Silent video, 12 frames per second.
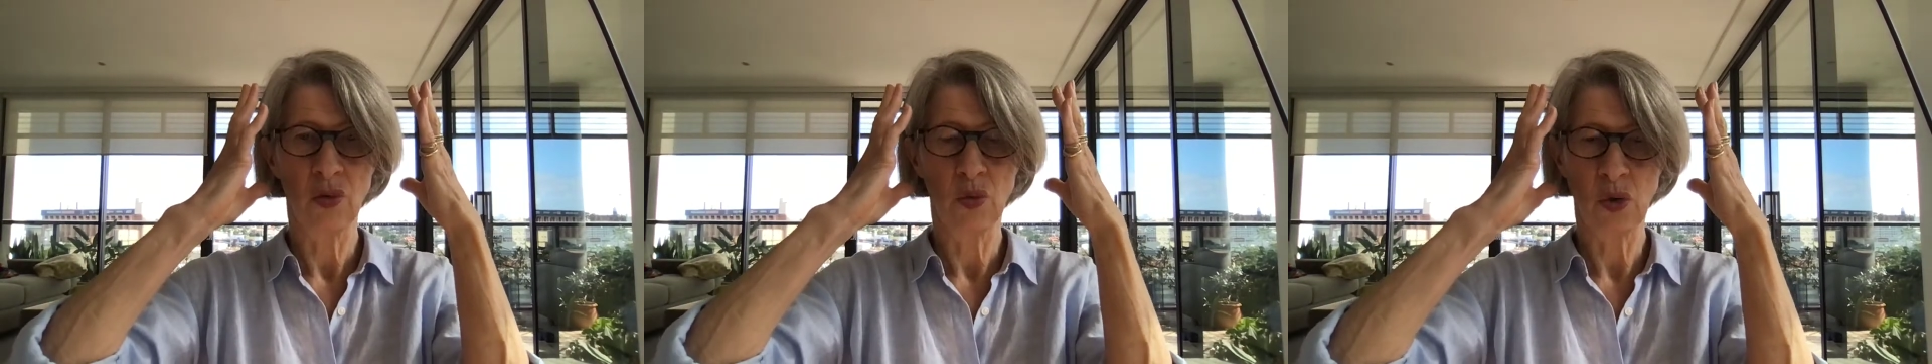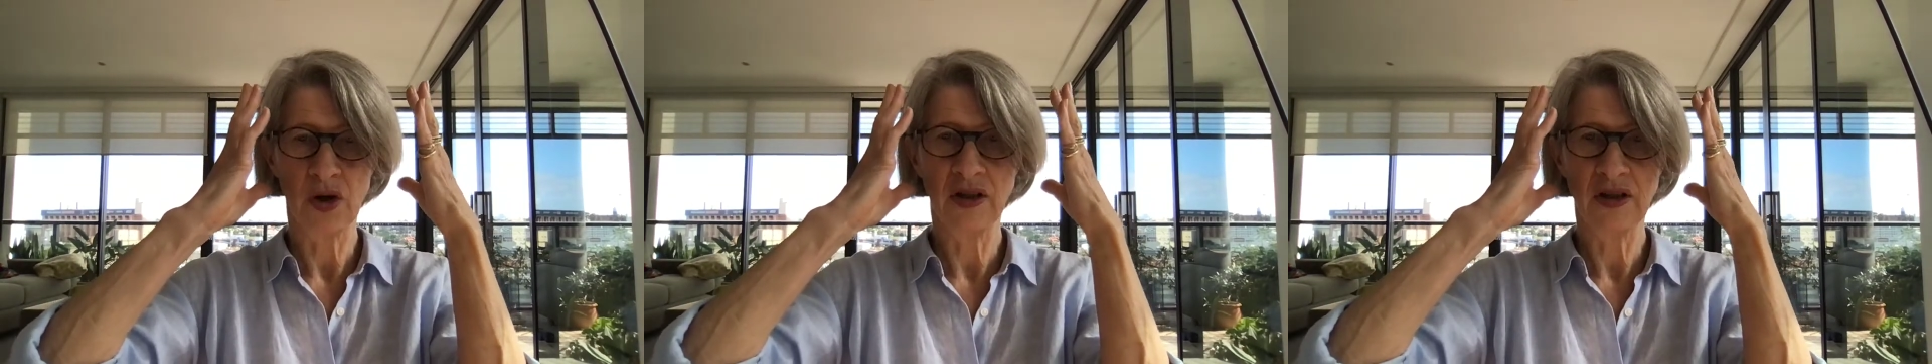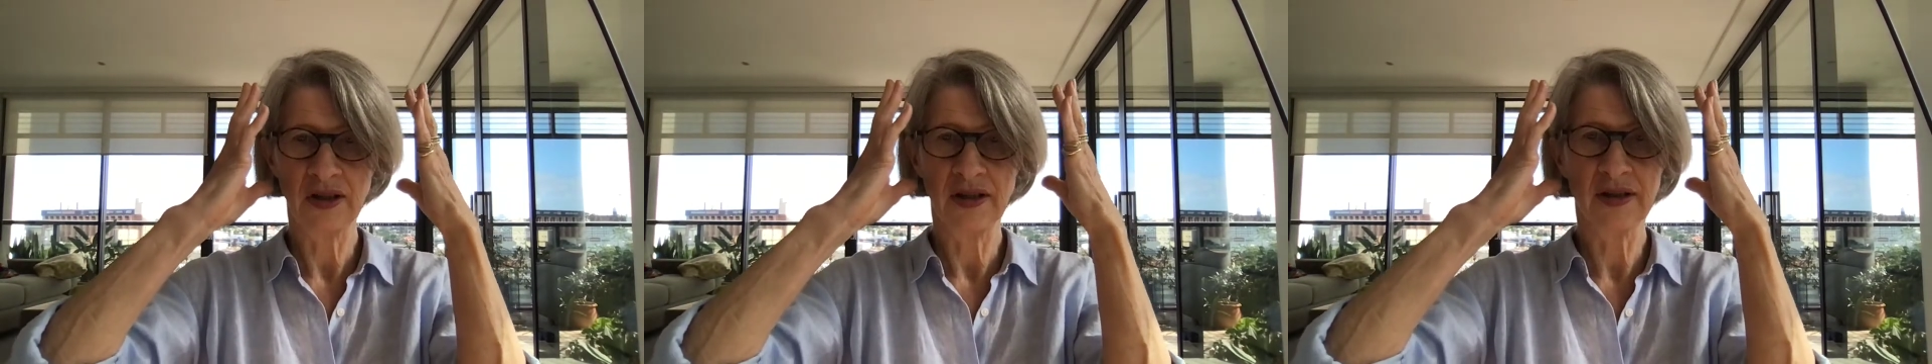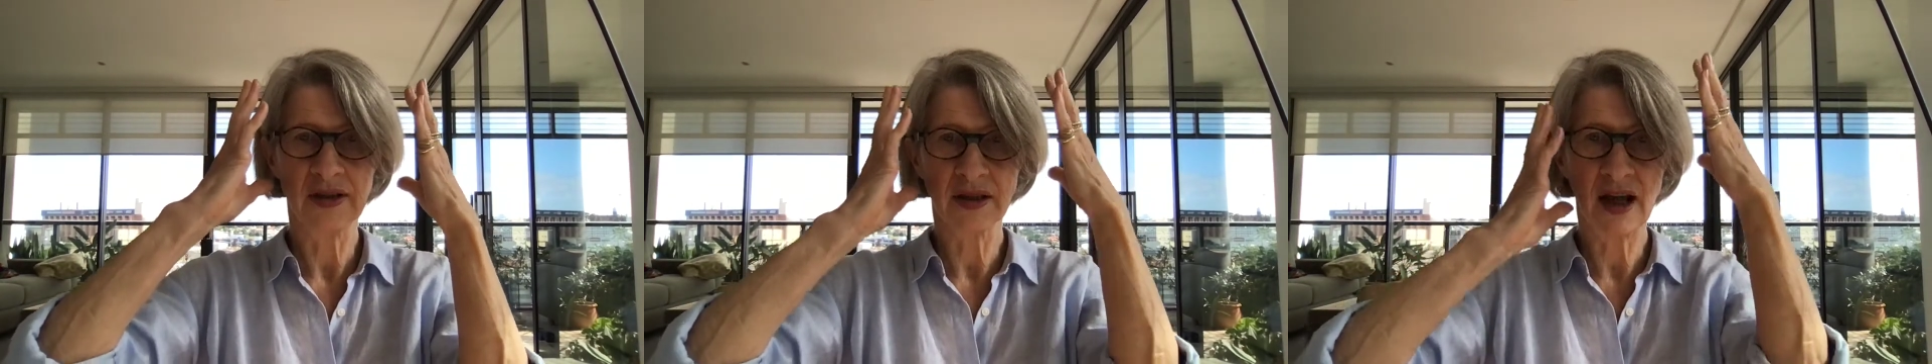what it
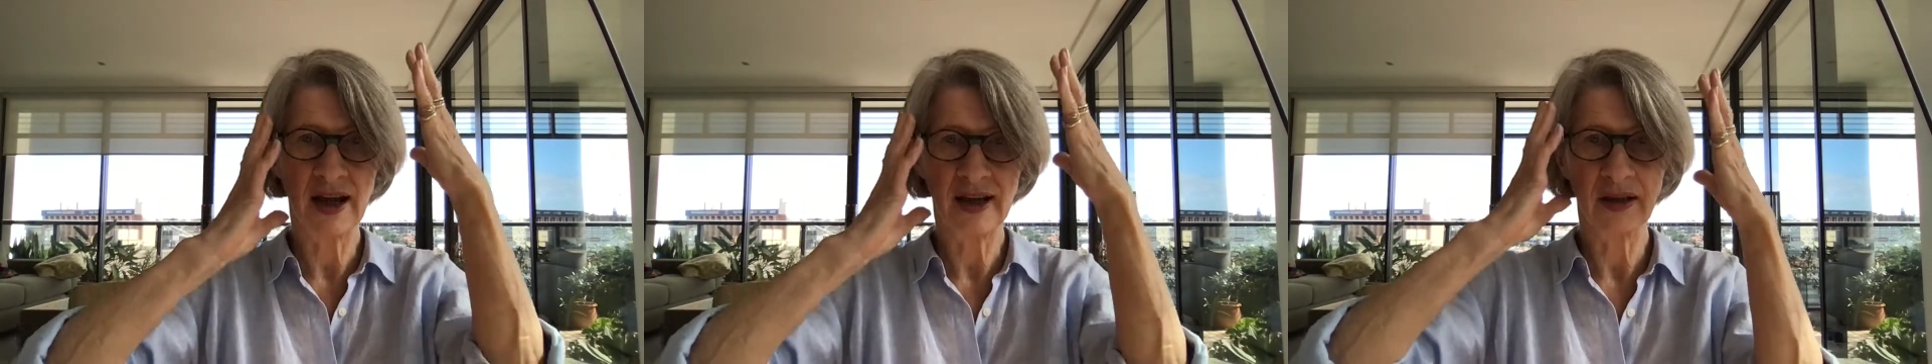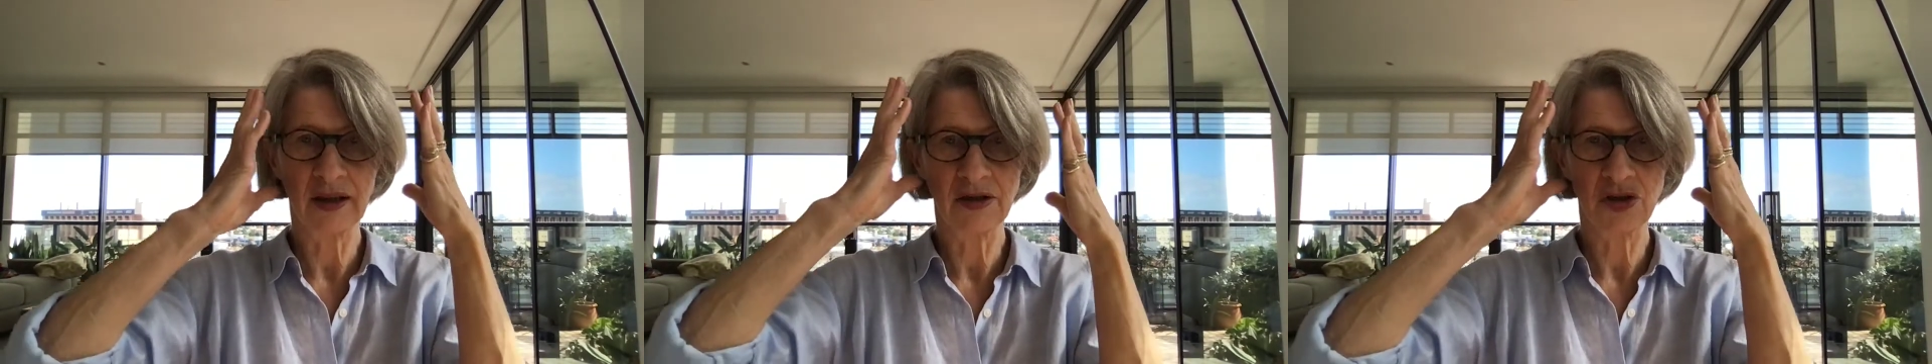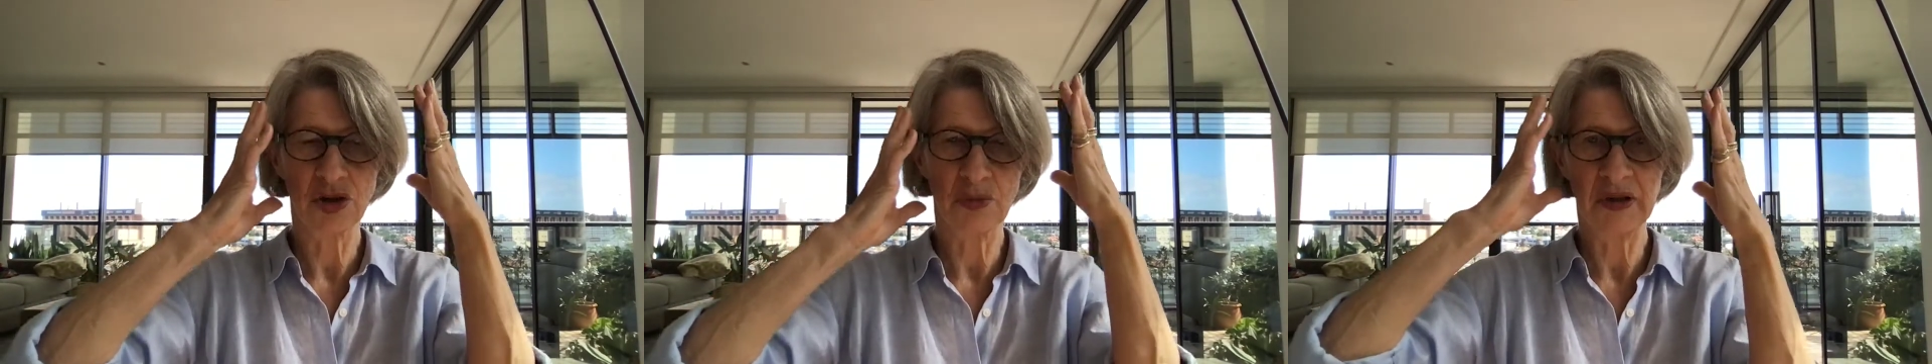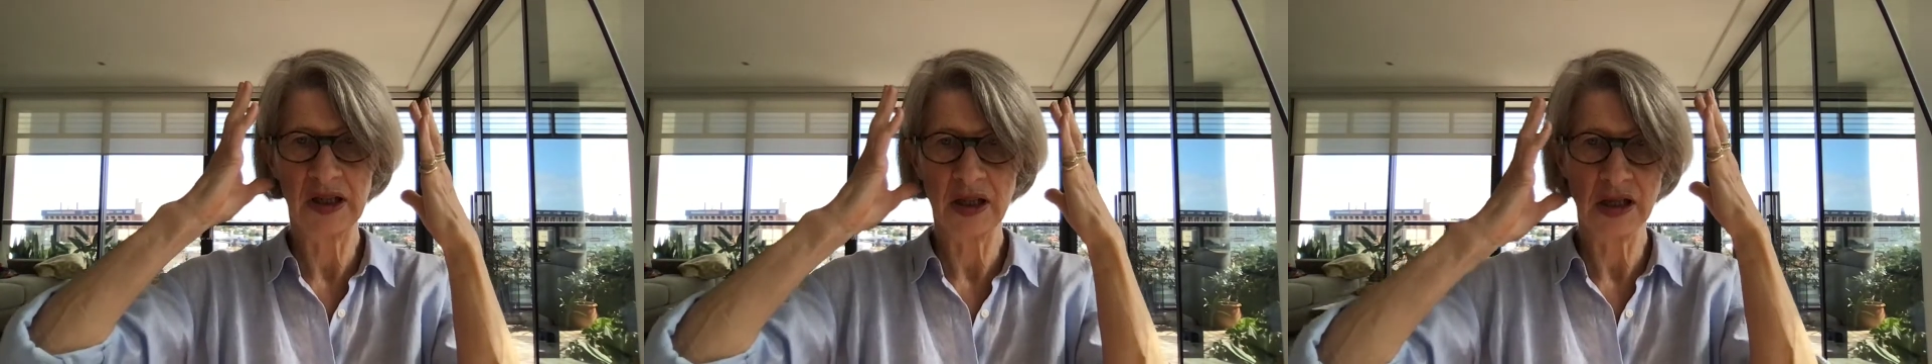is like to
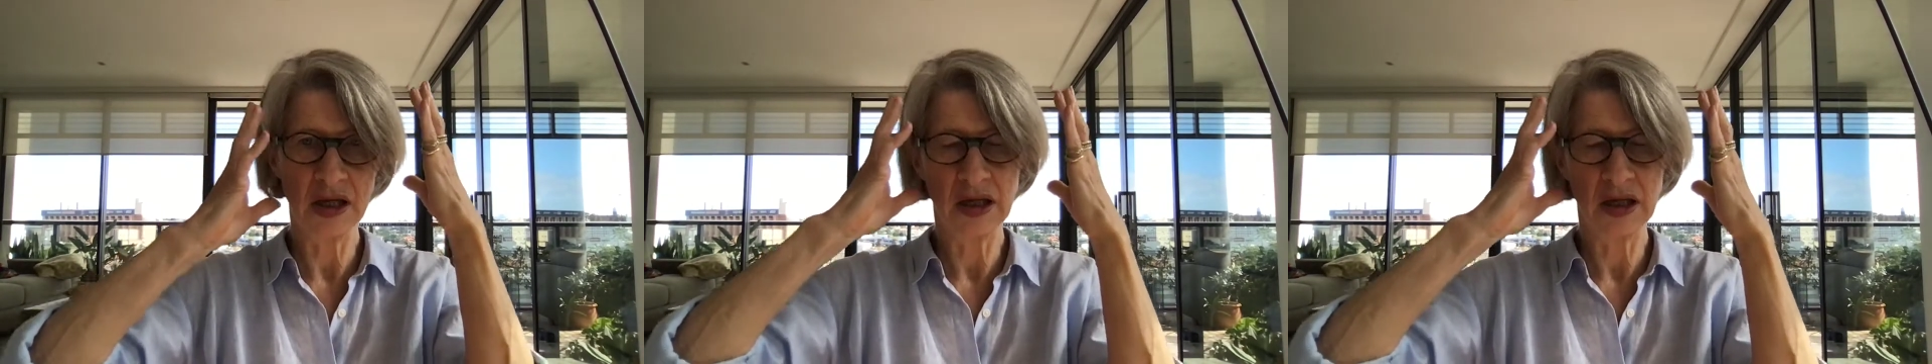be